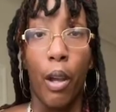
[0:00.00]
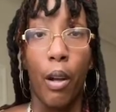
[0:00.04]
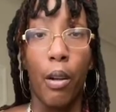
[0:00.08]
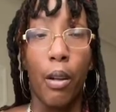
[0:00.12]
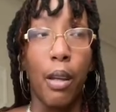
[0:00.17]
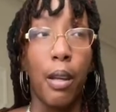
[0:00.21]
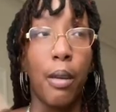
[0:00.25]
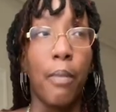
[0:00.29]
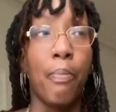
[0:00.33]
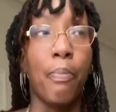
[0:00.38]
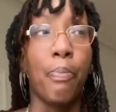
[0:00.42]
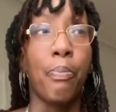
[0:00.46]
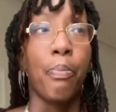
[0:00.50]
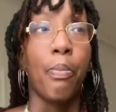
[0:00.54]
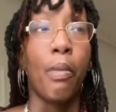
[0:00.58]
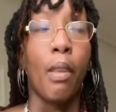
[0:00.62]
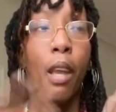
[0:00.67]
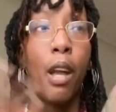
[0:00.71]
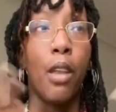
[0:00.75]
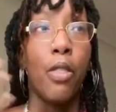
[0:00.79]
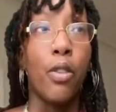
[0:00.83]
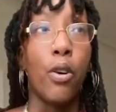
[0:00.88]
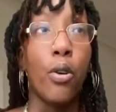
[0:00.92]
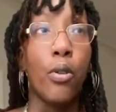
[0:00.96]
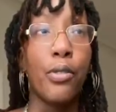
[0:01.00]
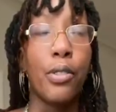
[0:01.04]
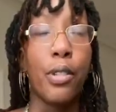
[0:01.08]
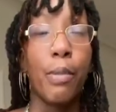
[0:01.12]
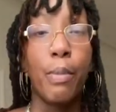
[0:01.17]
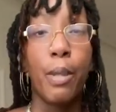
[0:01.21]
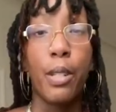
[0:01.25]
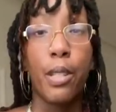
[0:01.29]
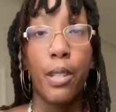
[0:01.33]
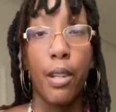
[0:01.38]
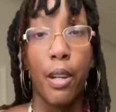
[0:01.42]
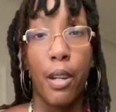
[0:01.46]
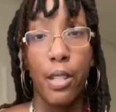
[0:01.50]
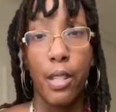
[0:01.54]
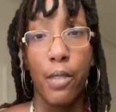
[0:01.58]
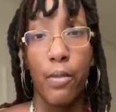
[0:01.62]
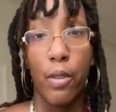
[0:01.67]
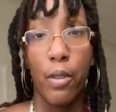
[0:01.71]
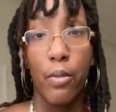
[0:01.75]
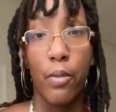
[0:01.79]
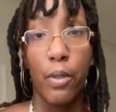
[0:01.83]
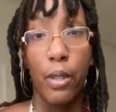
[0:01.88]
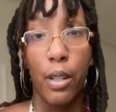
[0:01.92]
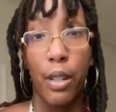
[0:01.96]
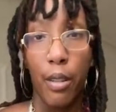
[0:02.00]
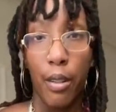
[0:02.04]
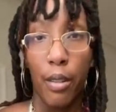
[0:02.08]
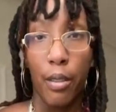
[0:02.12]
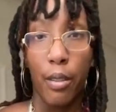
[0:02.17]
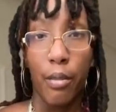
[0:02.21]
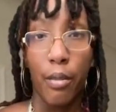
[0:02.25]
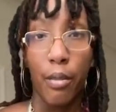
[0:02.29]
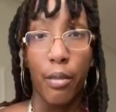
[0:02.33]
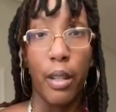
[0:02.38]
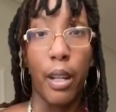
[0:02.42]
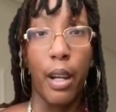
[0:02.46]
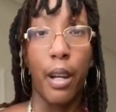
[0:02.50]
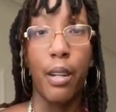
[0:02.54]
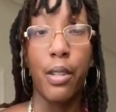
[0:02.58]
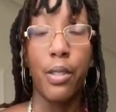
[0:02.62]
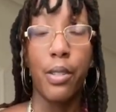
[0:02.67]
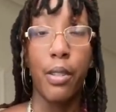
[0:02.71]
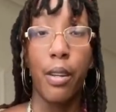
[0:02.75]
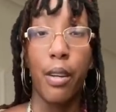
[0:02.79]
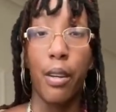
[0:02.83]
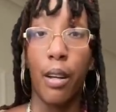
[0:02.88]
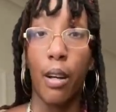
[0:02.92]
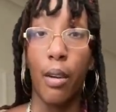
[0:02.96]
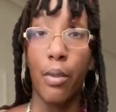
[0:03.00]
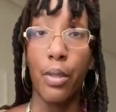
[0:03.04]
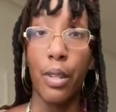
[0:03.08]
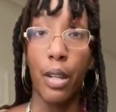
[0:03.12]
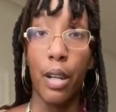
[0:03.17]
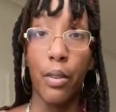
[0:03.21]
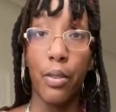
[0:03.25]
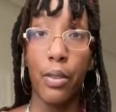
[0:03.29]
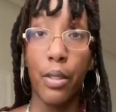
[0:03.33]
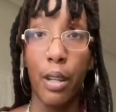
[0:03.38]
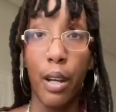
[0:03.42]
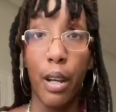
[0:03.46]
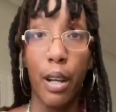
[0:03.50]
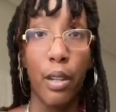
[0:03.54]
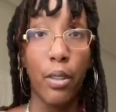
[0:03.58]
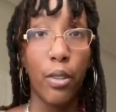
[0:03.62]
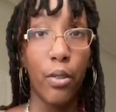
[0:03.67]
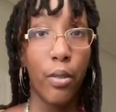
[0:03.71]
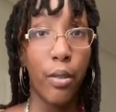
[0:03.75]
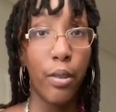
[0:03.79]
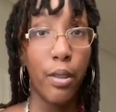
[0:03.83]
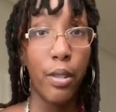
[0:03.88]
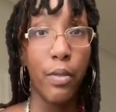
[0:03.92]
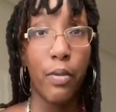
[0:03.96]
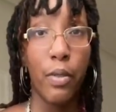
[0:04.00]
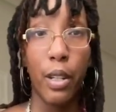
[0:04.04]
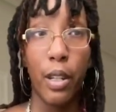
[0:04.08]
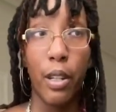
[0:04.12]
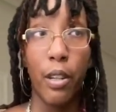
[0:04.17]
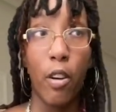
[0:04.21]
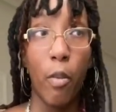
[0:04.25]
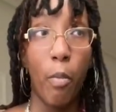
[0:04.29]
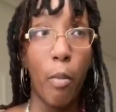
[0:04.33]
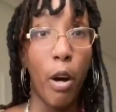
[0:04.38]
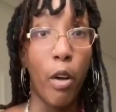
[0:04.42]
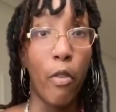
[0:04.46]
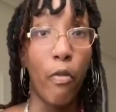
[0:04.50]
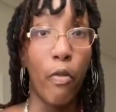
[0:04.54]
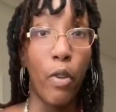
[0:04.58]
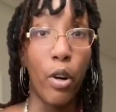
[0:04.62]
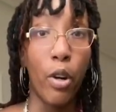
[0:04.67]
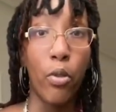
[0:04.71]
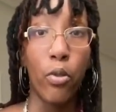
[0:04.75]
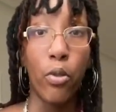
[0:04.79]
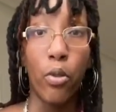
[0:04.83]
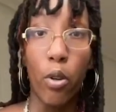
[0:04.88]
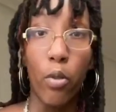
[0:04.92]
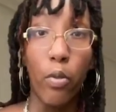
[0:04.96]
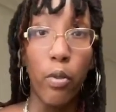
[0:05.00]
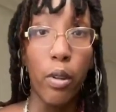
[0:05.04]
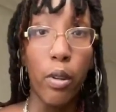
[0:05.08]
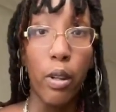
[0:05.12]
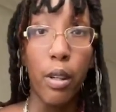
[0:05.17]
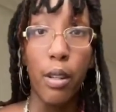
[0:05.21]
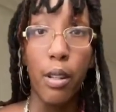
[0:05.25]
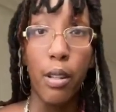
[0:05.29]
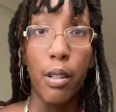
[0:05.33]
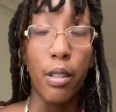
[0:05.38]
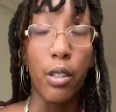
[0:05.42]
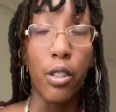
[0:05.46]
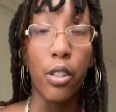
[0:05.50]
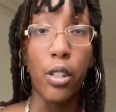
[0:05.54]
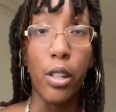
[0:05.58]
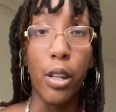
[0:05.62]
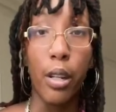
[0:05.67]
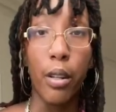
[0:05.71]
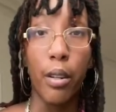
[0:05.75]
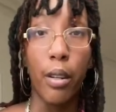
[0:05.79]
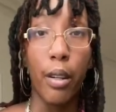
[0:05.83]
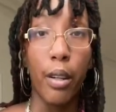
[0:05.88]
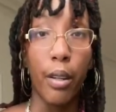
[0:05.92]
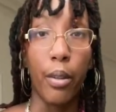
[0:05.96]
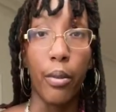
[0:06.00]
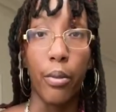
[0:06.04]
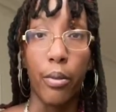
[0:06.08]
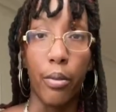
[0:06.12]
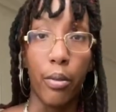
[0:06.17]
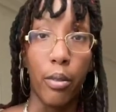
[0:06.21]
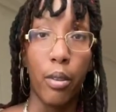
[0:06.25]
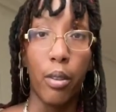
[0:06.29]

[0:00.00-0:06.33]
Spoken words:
Okay? And those can be signs of overheating. Like I said, I was outside doing this video, my phone overheated and shut down.